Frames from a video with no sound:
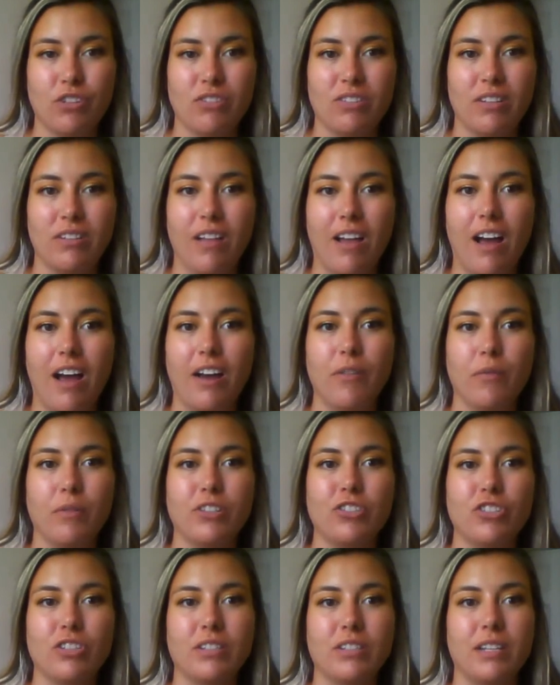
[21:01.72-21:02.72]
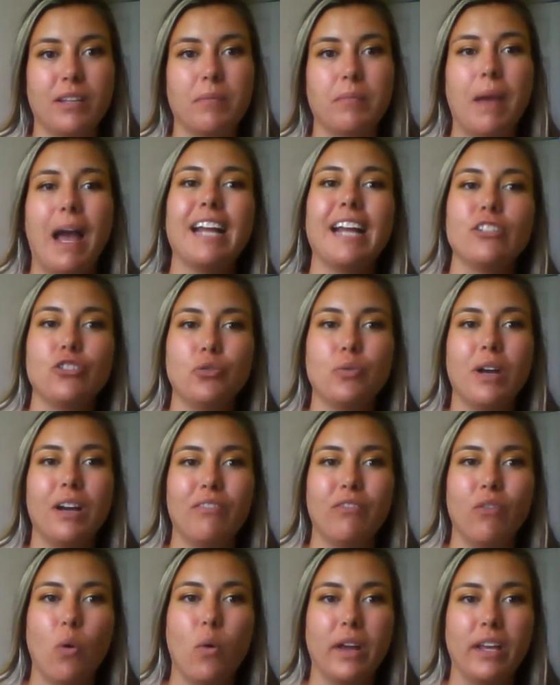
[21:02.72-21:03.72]
a lot, which is like, I do have
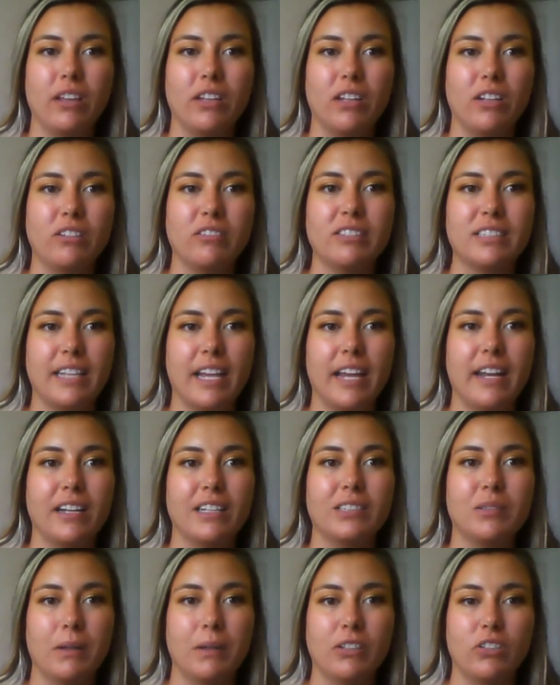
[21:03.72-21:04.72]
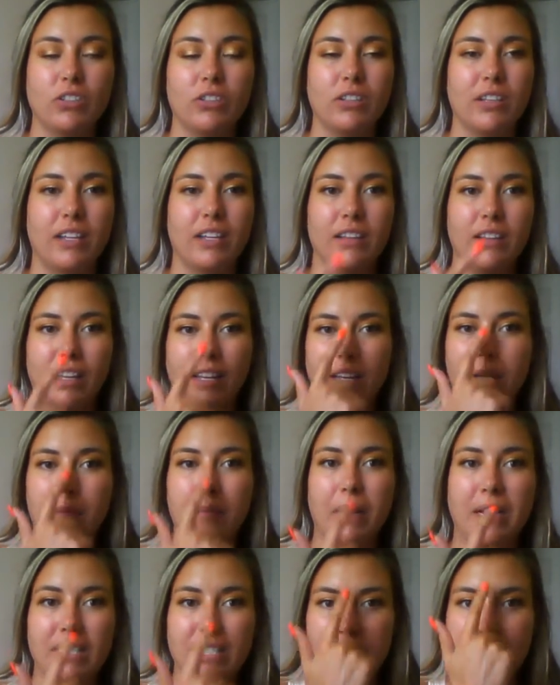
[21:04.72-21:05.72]
oilier skin, especially like in my
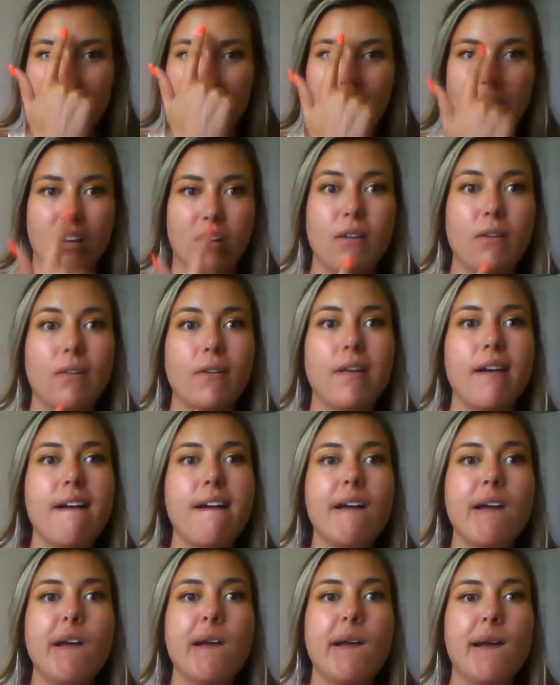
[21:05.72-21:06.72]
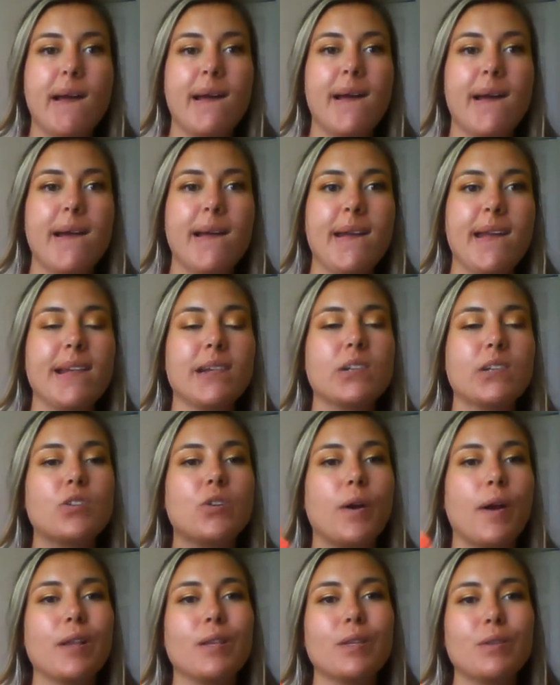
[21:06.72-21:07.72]
T-zone, and it
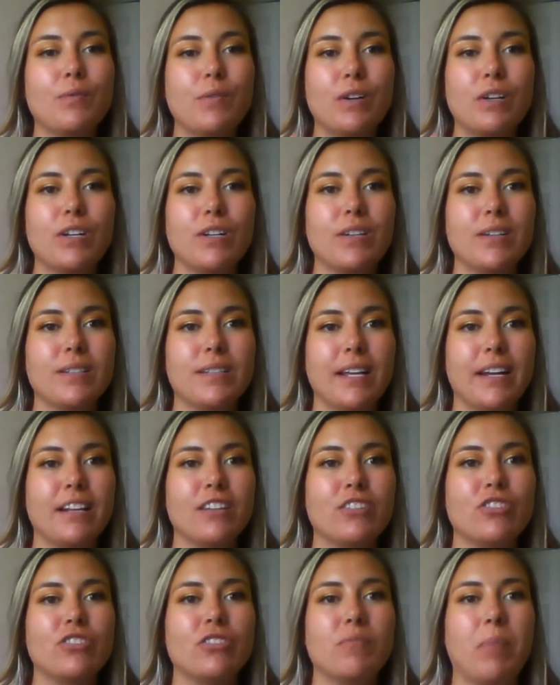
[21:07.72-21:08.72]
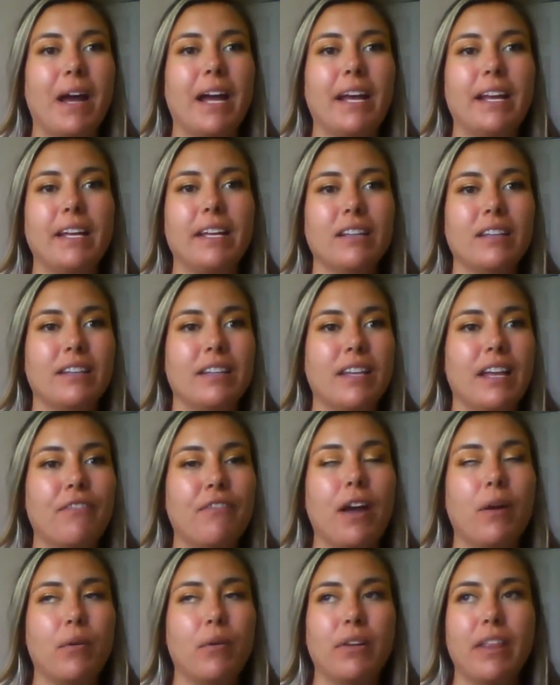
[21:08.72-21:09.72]
transfers, and if I
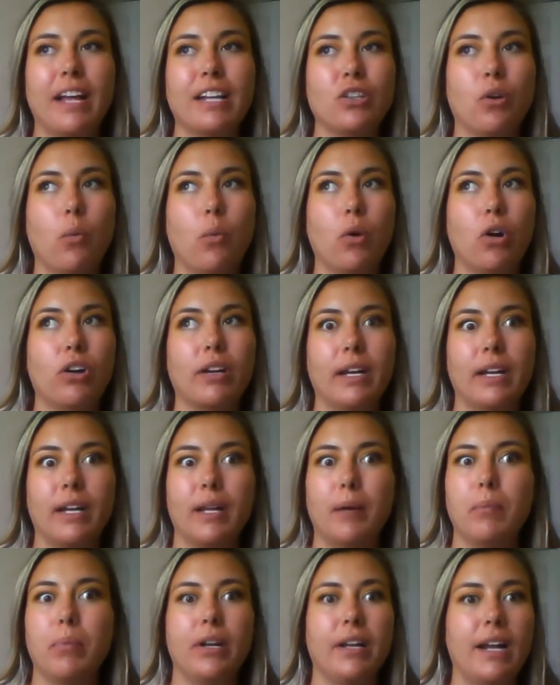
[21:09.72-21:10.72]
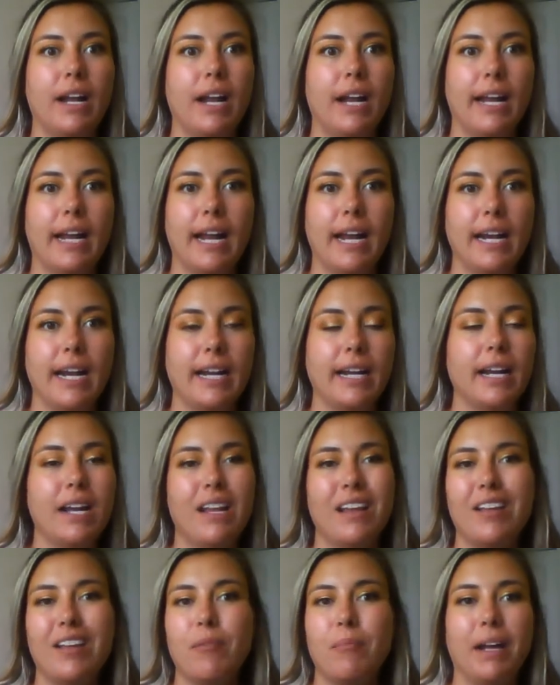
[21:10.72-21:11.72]
wear that to work and I put it on at 8,
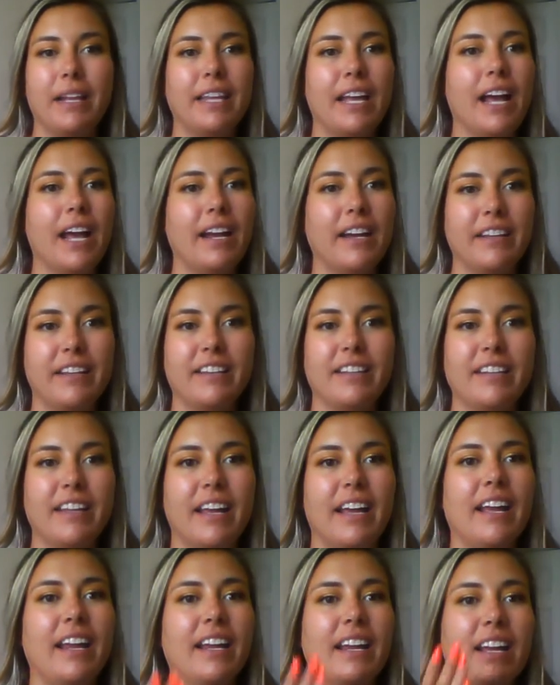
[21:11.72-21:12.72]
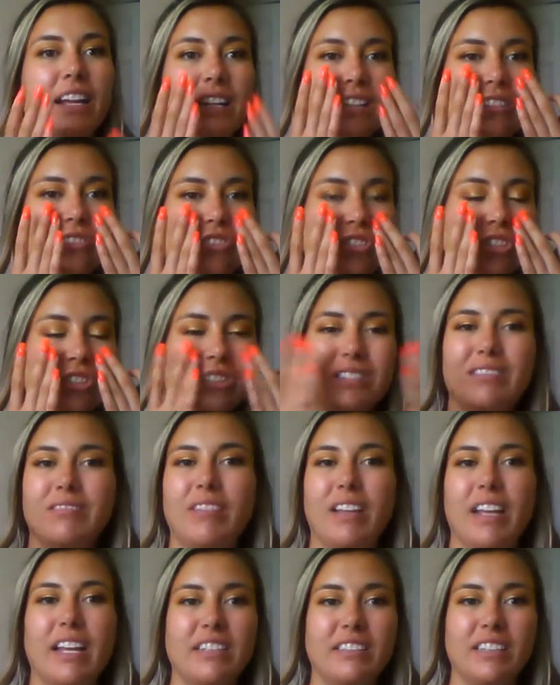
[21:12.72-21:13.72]
by the end of the day, it
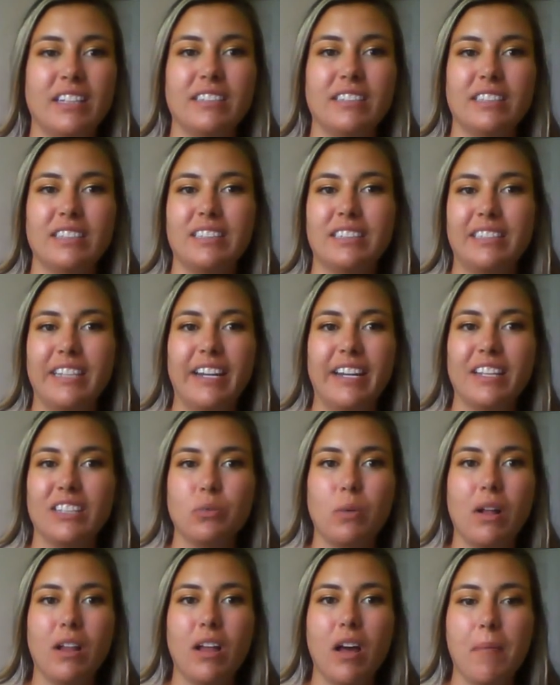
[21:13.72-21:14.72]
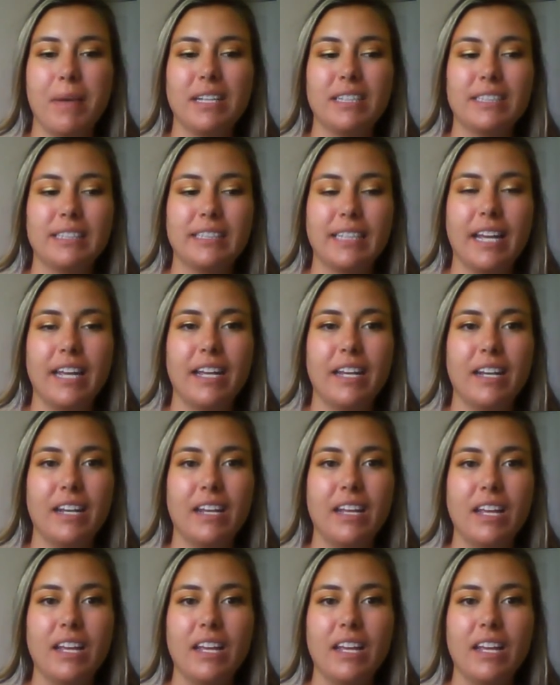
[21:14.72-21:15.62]
doesn't sit as well on my skin,